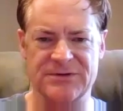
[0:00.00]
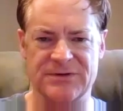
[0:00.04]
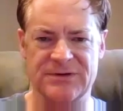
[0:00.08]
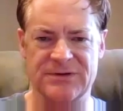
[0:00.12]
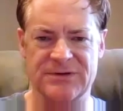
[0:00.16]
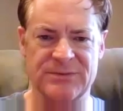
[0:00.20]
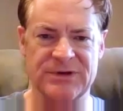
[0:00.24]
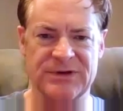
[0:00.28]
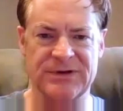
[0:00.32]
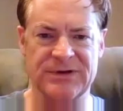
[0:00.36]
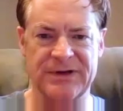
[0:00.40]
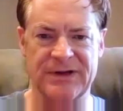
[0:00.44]

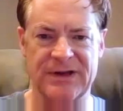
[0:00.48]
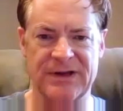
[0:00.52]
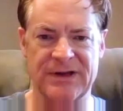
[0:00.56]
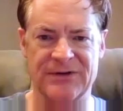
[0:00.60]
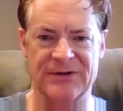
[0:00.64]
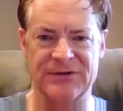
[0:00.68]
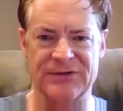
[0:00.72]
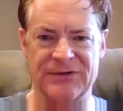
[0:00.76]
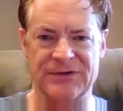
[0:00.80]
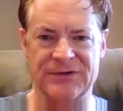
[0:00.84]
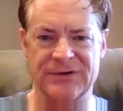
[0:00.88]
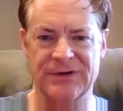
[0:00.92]
Green Building
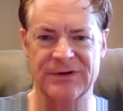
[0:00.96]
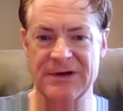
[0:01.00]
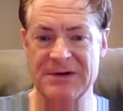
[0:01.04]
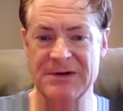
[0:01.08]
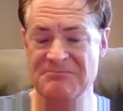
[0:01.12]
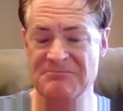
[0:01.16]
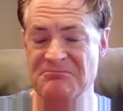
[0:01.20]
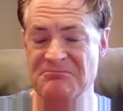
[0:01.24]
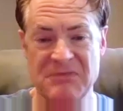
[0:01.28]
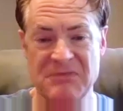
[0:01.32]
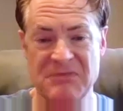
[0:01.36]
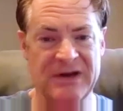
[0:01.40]
Council,
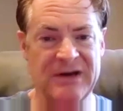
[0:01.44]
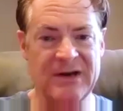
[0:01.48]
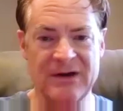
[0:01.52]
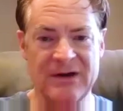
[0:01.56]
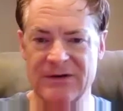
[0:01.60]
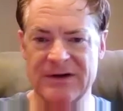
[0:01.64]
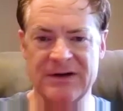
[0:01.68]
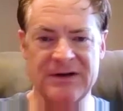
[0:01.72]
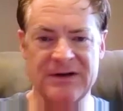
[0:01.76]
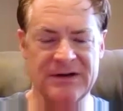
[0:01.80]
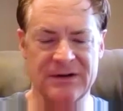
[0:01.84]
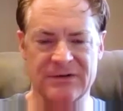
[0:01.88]
and now
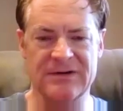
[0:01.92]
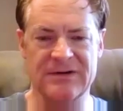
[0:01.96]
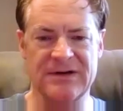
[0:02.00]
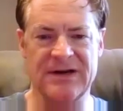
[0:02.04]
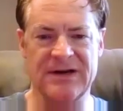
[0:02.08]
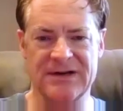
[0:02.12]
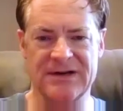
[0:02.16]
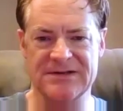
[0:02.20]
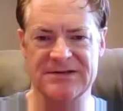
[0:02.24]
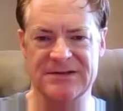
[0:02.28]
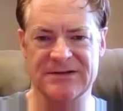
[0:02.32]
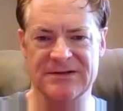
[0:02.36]
any other
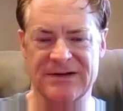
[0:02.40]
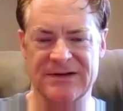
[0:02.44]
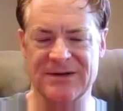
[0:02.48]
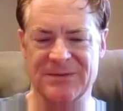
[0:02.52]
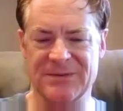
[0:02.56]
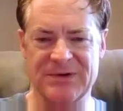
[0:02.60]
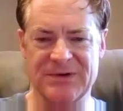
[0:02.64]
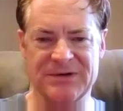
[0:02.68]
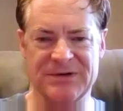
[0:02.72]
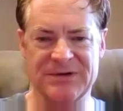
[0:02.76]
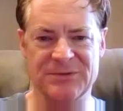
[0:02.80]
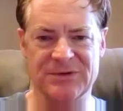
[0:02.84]
data center
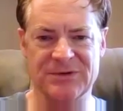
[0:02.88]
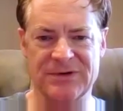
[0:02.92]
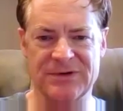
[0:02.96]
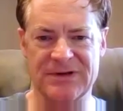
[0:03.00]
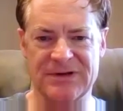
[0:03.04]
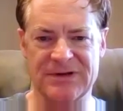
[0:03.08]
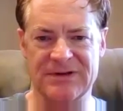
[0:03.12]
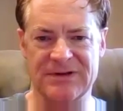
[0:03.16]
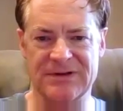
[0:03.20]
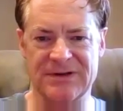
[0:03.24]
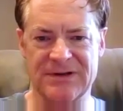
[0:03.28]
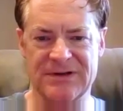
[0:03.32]
company in the world
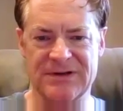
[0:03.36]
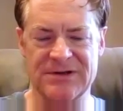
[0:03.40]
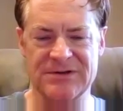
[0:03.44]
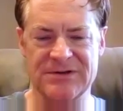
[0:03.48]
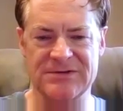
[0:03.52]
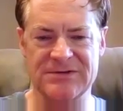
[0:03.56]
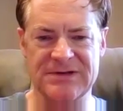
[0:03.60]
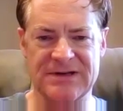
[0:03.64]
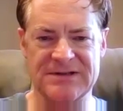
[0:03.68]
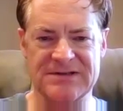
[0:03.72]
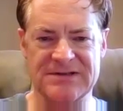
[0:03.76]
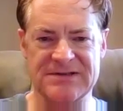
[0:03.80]
can can
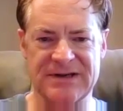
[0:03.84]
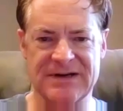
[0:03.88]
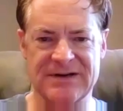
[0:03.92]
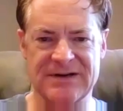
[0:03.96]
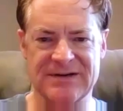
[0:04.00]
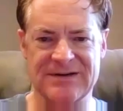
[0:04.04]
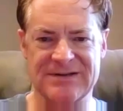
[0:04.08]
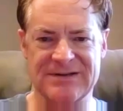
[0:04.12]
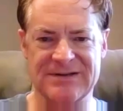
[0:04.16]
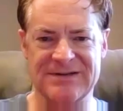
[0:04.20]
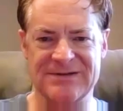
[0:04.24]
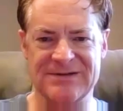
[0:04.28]
use that
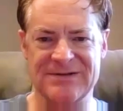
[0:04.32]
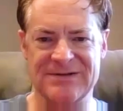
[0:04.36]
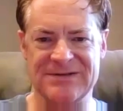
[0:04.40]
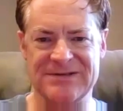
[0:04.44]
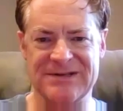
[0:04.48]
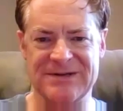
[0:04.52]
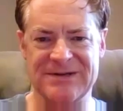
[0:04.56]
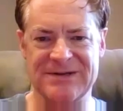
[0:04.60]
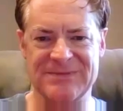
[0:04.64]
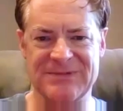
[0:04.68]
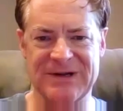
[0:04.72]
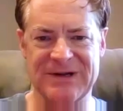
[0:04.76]
standard to do the
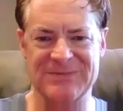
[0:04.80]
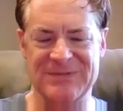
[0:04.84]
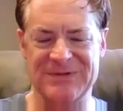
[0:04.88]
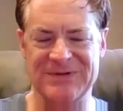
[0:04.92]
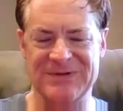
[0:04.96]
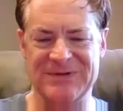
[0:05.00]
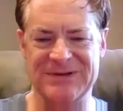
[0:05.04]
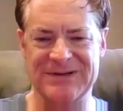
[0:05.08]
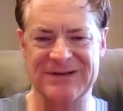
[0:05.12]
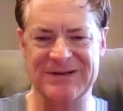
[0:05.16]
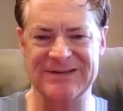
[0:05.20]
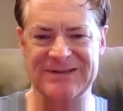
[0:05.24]
same type of
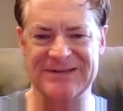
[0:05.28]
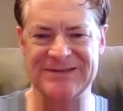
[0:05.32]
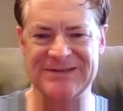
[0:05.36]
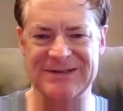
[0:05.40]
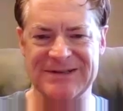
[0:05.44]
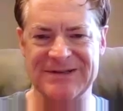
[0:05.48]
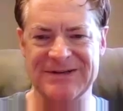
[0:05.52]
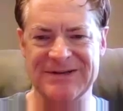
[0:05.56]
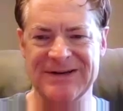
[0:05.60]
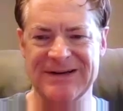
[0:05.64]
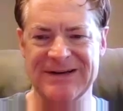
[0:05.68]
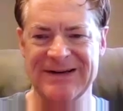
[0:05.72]
thing.
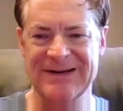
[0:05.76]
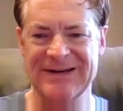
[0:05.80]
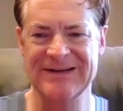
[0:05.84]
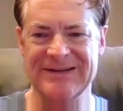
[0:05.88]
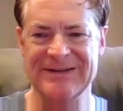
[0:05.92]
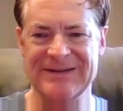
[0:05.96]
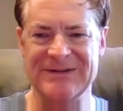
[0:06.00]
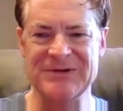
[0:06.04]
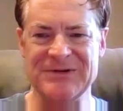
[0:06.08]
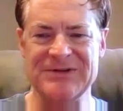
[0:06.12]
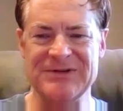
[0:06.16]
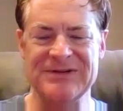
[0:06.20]
So
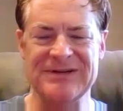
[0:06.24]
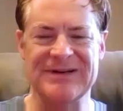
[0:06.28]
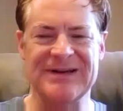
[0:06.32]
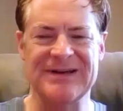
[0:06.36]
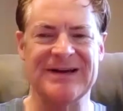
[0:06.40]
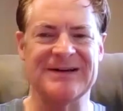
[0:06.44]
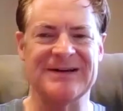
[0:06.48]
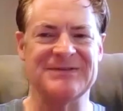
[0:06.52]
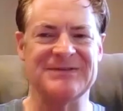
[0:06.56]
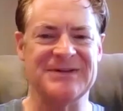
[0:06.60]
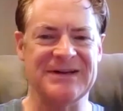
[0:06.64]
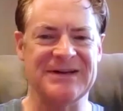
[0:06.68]
those are the
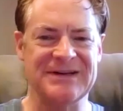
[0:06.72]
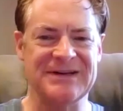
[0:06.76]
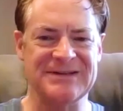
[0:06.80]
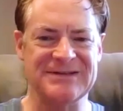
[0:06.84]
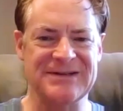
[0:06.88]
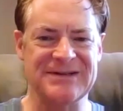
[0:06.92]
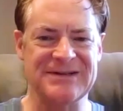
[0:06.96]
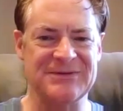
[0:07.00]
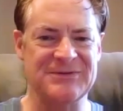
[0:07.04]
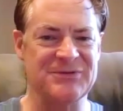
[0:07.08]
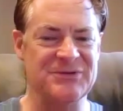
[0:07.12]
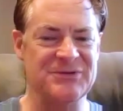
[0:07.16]
kind of things
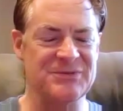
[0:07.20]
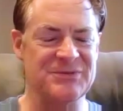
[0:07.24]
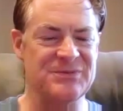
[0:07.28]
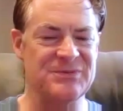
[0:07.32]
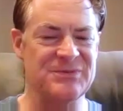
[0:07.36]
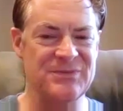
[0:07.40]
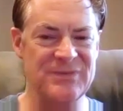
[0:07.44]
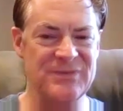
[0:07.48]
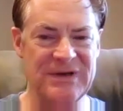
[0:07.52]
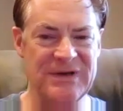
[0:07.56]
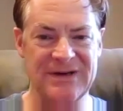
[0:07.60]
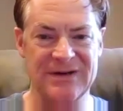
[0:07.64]
that for
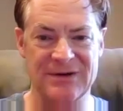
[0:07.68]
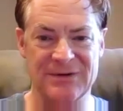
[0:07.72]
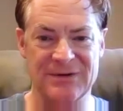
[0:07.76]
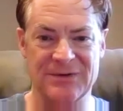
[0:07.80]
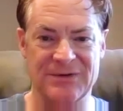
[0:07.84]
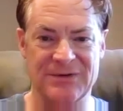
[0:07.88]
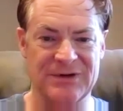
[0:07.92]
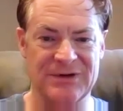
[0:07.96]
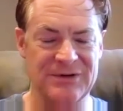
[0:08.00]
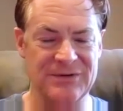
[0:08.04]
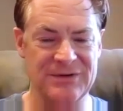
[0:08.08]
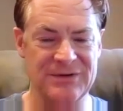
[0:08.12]
me are
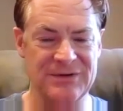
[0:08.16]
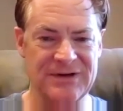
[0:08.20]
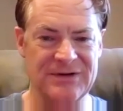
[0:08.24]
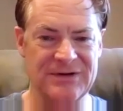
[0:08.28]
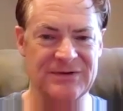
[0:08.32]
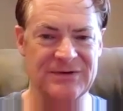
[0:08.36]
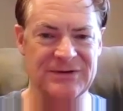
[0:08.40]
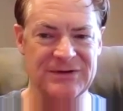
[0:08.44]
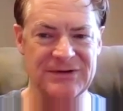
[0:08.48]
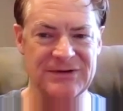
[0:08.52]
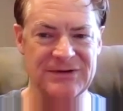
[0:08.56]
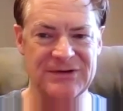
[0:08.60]
really
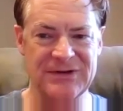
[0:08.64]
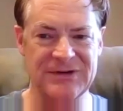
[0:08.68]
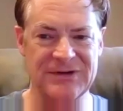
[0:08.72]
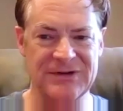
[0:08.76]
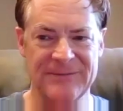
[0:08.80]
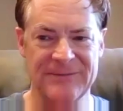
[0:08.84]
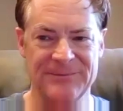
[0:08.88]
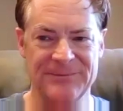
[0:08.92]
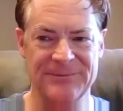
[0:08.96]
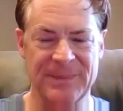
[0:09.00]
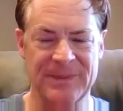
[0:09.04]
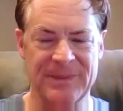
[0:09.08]
critical is
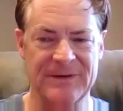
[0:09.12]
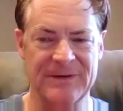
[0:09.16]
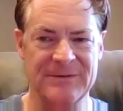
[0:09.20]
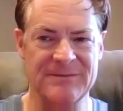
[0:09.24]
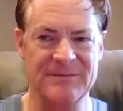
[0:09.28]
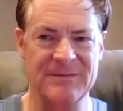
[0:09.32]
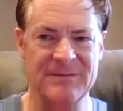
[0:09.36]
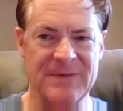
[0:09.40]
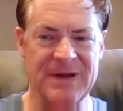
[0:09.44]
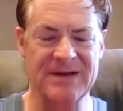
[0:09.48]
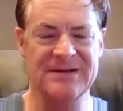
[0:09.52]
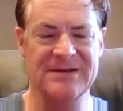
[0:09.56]

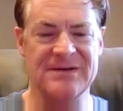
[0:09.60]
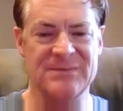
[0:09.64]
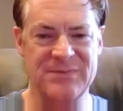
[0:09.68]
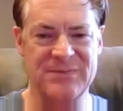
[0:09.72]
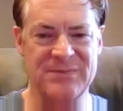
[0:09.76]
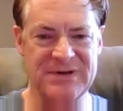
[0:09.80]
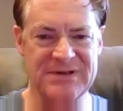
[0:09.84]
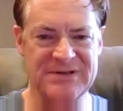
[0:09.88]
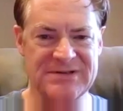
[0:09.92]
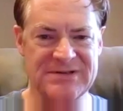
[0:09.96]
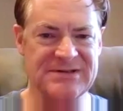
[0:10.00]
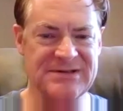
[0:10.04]
make the
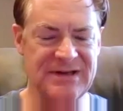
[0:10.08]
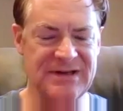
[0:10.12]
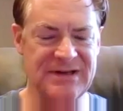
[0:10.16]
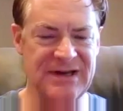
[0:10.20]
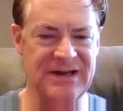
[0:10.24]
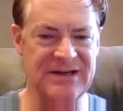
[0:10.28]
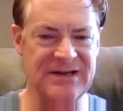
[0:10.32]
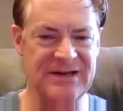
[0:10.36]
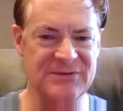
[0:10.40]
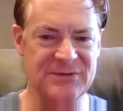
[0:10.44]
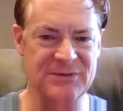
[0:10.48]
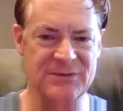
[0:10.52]
business
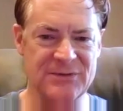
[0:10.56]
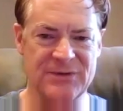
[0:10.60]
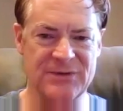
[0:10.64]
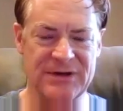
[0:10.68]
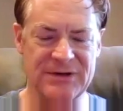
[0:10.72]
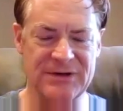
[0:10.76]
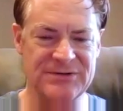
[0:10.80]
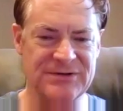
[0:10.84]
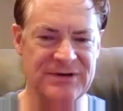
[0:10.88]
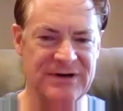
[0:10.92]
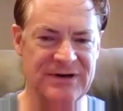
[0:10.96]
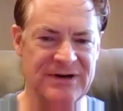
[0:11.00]
case for what
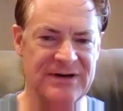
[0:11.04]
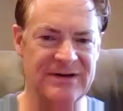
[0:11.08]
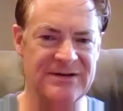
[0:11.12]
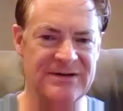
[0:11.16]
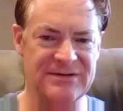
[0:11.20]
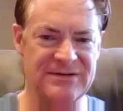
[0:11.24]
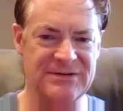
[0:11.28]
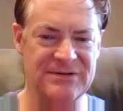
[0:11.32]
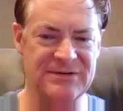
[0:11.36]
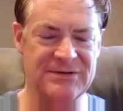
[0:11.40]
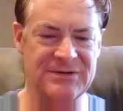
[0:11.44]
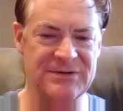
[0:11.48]
you're trying
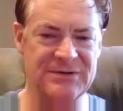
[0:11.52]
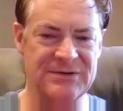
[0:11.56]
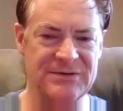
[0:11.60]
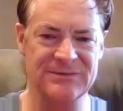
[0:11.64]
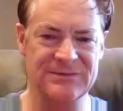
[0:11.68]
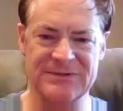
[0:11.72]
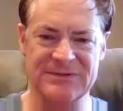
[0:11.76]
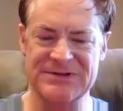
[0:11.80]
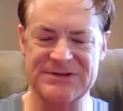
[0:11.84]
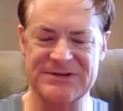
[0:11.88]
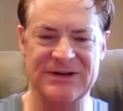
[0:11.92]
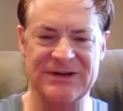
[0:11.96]
to
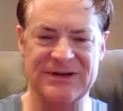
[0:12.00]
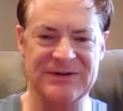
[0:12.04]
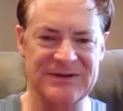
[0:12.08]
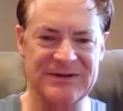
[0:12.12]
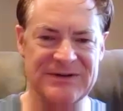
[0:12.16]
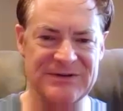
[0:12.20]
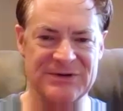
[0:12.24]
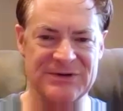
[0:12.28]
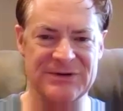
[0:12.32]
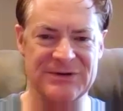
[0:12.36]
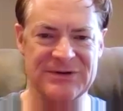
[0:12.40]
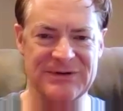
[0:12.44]
sell
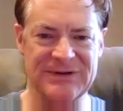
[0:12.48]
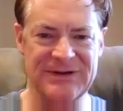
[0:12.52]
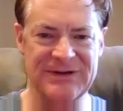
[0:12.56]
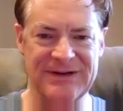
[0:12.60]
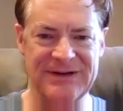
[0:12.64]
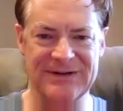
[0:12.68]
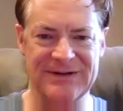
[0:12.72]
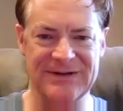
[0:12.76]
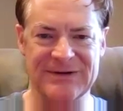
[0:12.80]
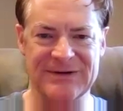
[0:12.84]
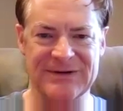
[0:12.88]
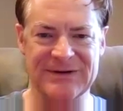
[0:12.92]

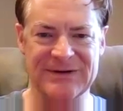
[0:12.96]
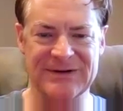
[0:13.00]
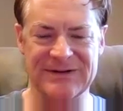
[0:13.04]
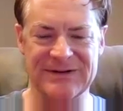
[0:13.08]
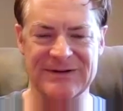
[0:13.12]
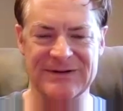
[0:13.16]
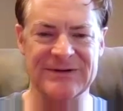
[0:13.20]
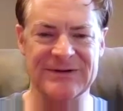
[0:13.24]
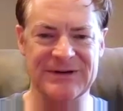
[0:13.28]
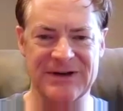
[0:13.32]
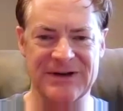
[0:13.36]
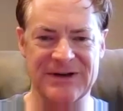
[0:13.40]
internally or,
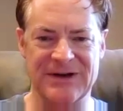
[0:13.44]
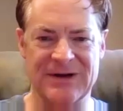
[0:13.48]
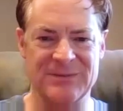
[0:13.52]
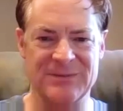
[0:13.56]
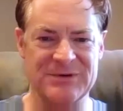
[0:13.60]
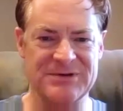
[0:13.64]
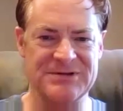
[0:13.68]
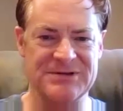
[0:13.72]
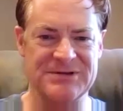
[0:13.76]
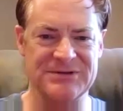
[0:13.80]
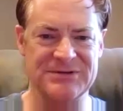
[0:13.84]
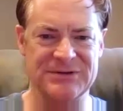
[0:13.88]
or
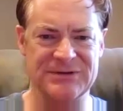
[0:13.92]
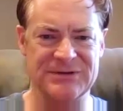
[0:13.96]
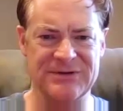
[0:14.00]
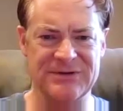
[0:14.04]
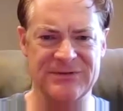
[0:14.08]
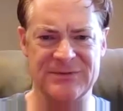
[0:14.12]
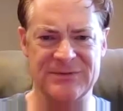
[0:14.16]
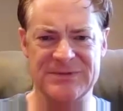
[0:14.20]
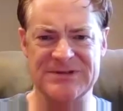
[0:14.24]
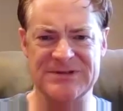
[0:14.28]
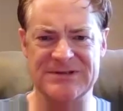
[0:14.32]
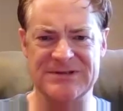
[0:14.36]
accomplish internally
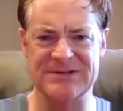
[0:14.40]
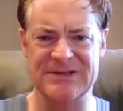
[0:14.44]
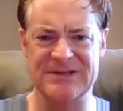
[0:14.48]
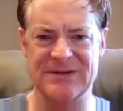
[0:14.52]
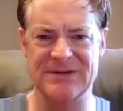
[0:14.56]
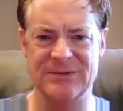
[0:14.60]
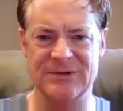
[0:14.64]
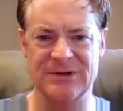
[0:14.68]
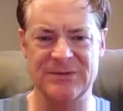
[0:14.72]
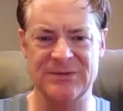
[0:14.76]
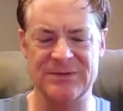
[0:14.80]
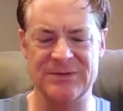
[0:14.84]
from a
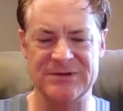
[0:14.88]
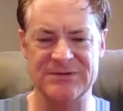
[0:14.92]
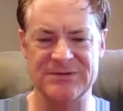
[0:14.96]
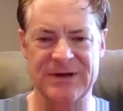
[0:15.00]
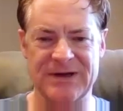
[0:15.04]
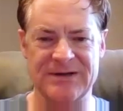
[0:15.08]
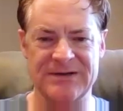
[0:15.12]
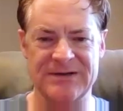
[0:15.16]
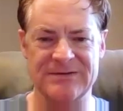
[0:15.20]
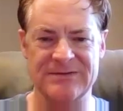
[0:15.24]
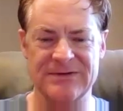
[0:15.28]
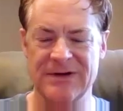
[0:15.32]
sustainability
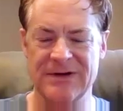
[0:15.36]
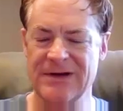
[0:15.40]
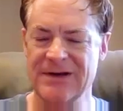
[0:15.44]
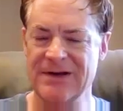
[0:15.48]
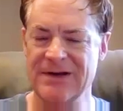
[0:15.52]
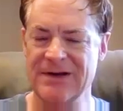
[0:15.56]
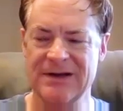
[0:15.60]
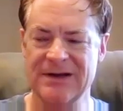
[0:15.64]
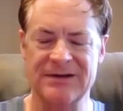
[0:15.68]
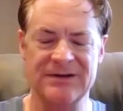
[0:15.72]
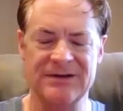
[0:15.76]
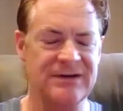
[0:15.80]
perspective,
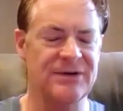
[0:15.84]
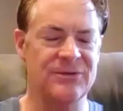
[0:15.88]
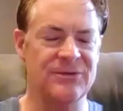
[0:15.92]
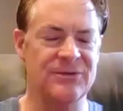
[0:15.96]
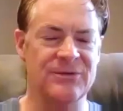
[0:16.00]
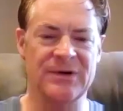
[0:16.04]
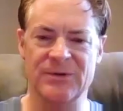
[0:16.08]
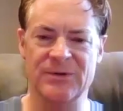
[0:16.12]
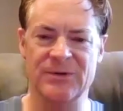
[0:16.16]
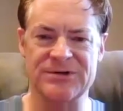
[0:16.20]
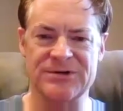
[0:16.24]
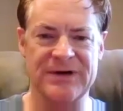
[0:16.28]
and you'll get
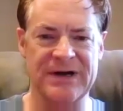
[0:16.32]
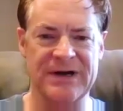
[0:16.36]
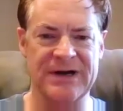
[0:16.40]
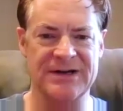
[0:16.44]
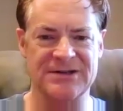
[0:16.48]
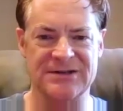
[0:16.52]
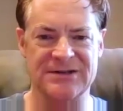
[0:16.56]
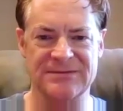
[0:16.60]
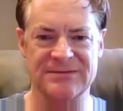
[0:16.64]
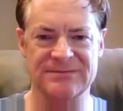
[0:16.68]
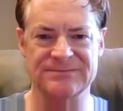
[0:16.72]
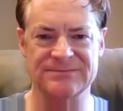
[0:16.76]
way more
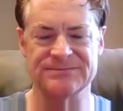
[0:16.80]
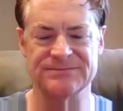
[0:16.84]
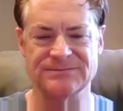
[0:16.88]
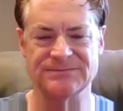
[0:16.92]
traction